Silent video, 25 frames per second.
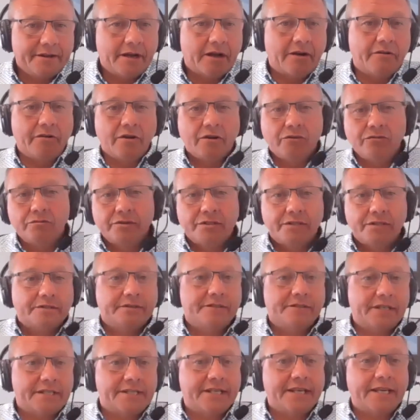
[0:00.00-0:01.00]
around
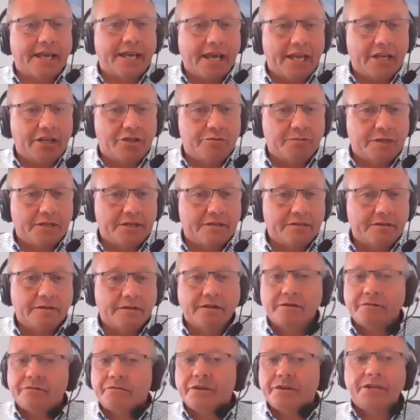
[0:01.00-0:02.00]
disengagement
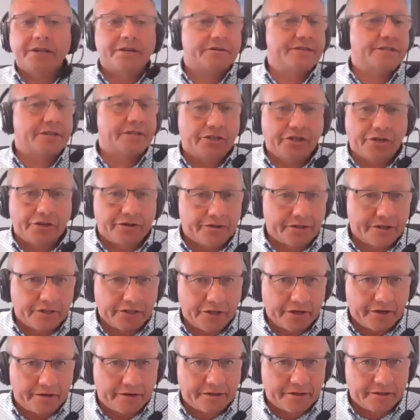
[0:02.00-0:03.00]
for years and years and
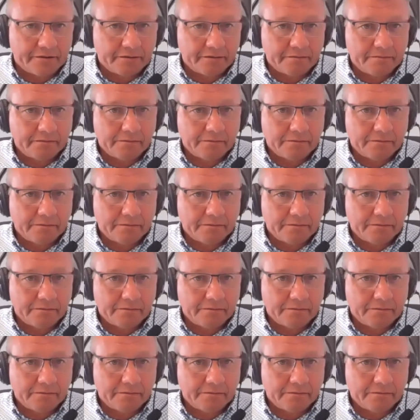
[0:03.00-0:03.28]
years.